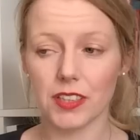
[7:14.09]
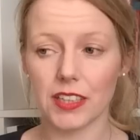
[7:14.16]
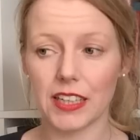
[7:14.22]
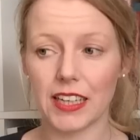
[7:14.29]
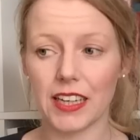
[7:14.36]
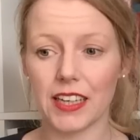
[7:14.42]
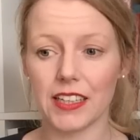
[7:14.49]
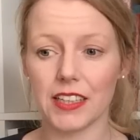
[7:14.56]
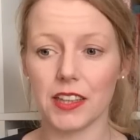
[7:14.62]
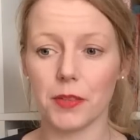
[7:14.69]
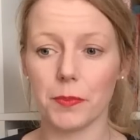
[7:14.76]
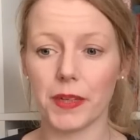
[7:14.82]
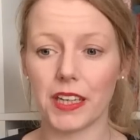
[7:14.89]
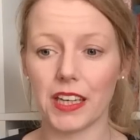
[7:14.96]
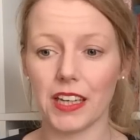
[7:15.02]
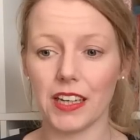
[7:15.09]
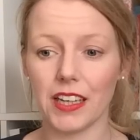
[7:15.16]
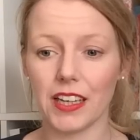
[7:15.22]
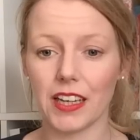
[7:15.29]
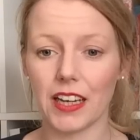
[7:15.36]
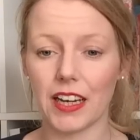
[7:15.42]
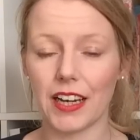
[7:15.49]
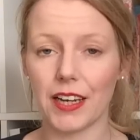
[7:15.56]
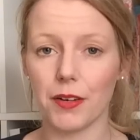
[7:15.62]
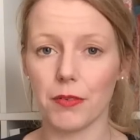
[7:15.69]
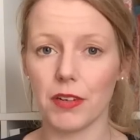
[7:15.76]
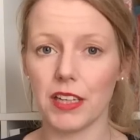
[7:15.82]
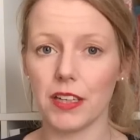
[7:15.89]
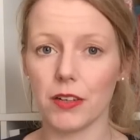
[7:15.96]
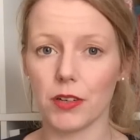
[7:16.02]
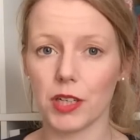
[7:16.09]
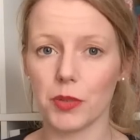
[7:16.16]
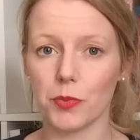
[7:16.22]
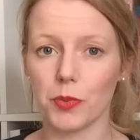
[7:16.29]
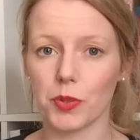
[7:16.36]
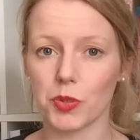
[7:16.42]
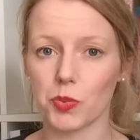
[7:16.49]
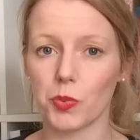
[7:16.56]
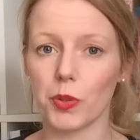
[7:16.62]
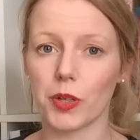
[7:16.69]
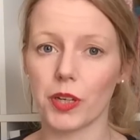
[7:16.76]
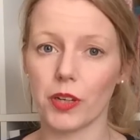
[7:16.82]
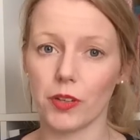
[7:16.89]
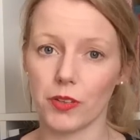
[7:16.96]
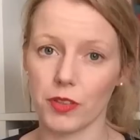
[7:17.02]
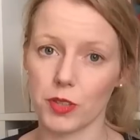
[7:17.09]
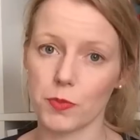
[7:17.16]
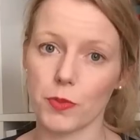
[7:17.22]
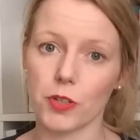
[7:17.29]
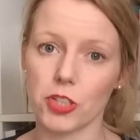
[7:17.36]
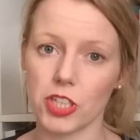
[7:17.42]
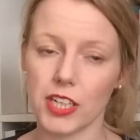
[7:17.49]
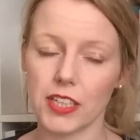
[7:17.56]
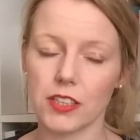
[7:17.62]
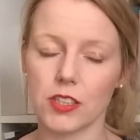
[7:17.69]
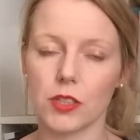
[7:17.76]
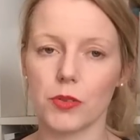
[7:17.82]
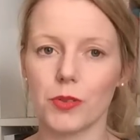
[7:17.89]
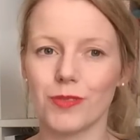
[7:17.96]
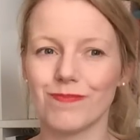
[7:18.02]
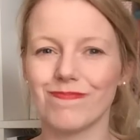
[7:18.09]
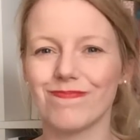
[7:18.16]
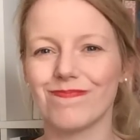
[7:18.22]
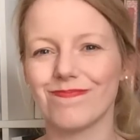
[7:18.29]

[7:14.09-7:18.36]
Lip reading: And at the beginning, I really only was working on this project, so